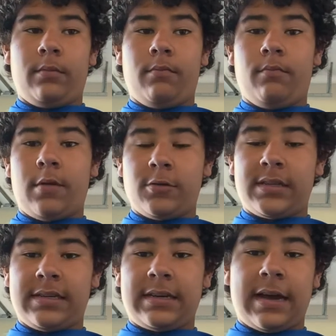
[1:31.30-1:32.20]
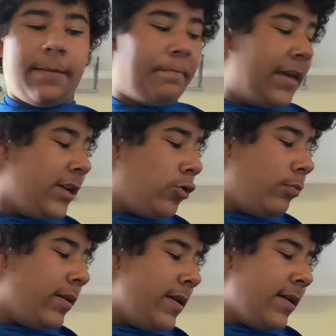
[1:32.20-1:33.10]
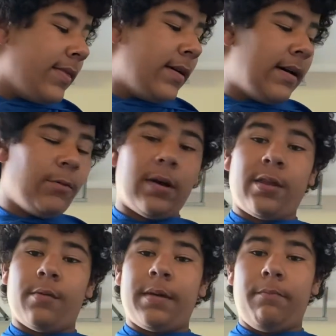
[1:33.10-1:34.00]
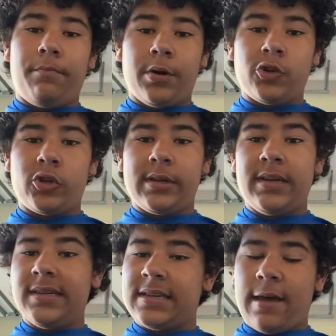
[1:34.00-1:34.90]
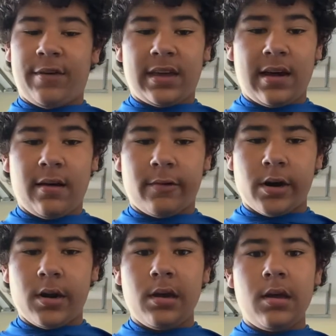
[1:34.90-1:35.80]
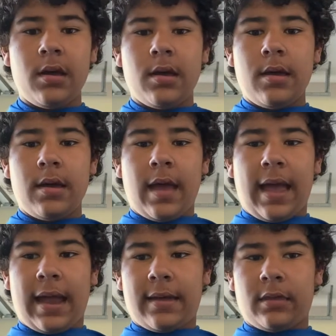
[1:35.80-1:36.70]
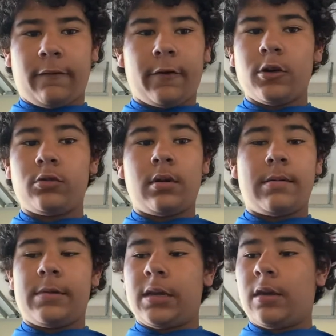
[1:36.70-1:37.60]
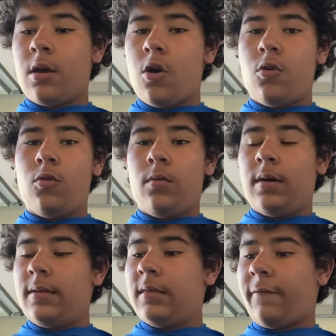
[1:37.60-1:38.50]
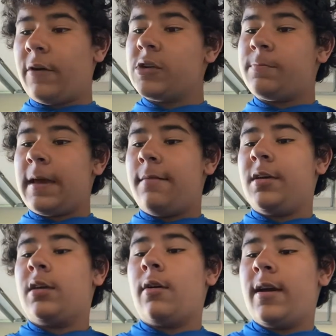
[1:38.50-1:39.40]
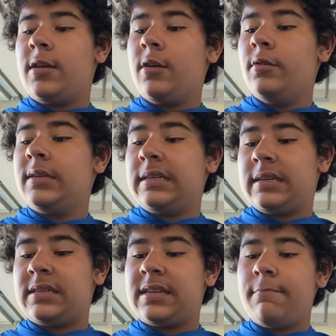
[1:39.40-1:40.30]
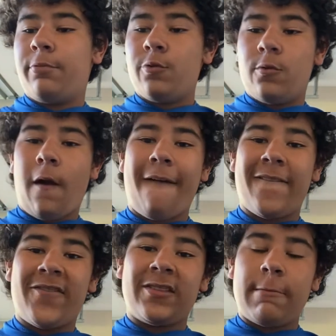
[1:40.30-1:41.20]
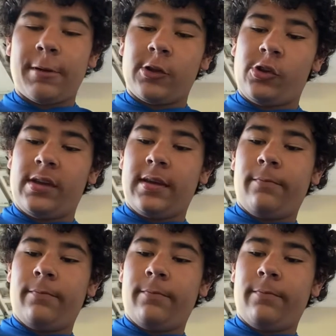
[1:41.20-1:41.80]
most of the time pitch with, whether it be bushes, heavy cover. And the first bait I'm going to go ahead and use is a simple flipping jig.